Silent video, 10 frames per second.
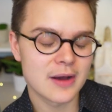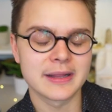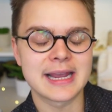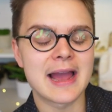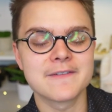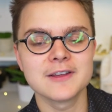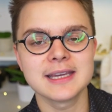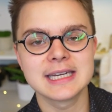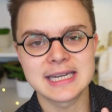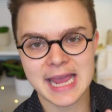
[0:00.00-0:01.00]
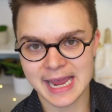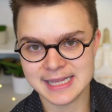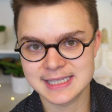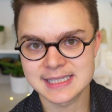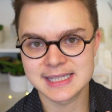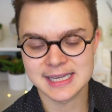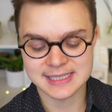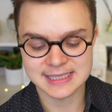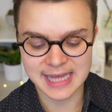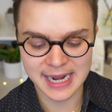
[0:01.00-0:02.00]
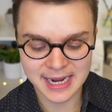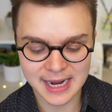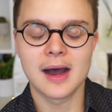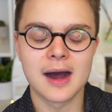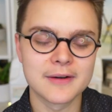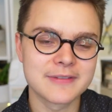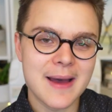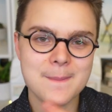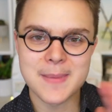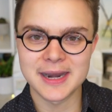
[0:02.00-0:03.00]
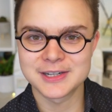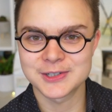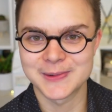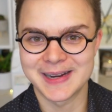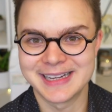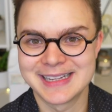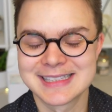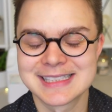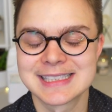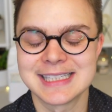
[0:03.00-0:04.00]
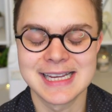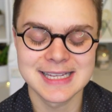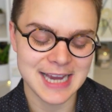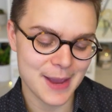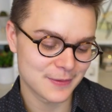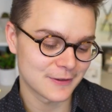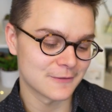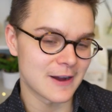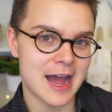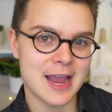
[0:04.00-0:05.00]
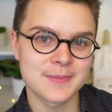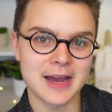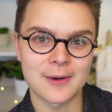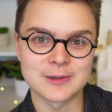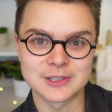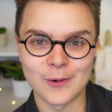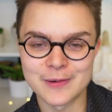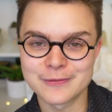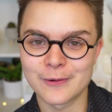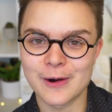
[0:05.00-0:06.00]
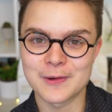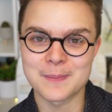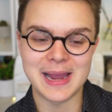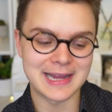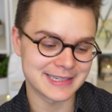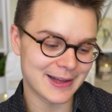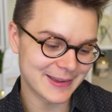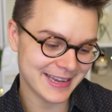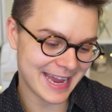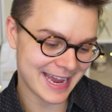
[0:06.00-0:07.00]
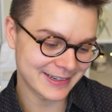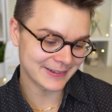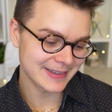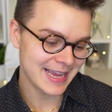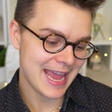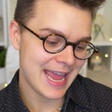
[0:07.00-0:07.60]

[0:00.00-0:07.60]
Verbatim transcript: like I feel like it enhances the aesthetic of that Mediterranean sea type of a vibe that I was going for with my Antalya candle.